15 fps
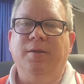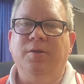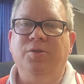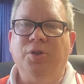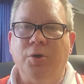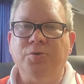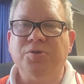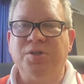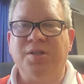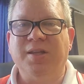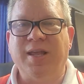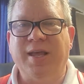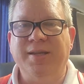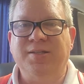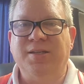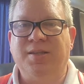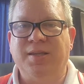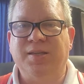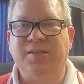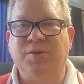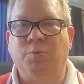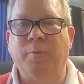Those are the kinds of
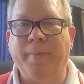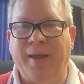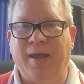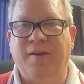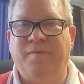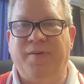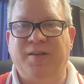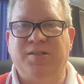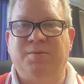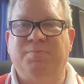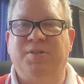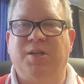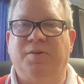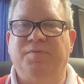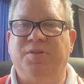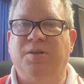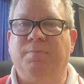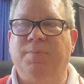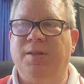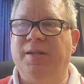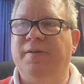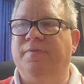things that will manifest themselves in a
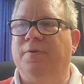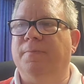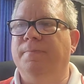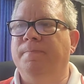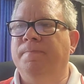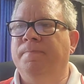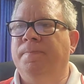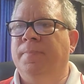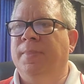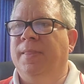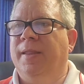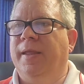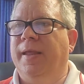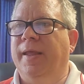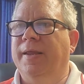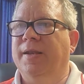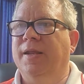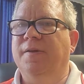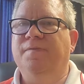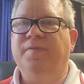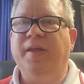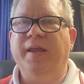believer. And
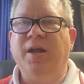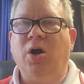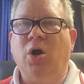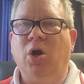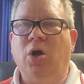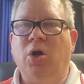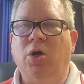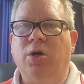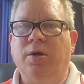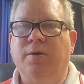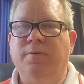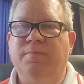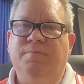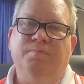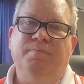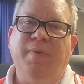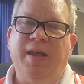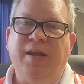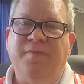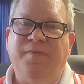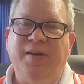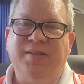if they are
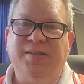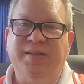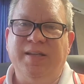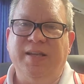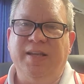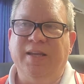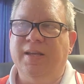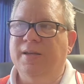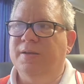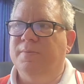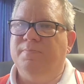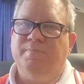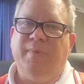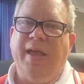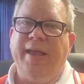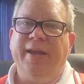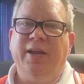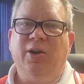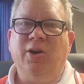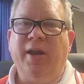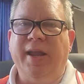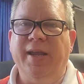manifesting
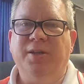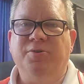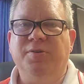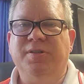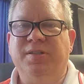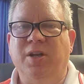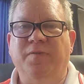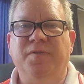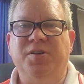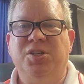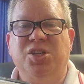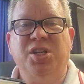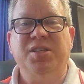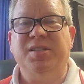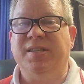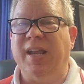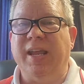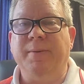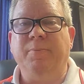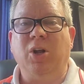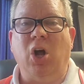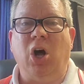anger, hatred, selfishness,
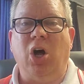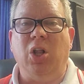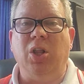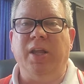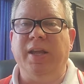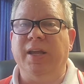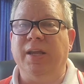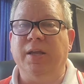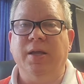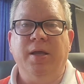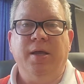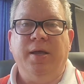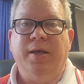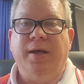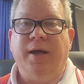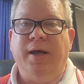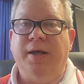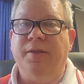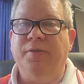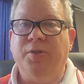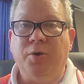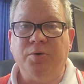name calling, uh,
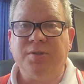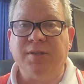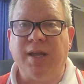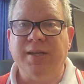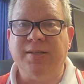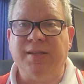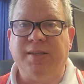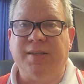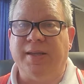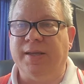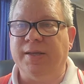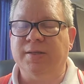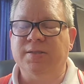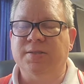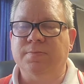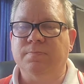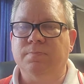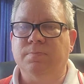those kinds of things,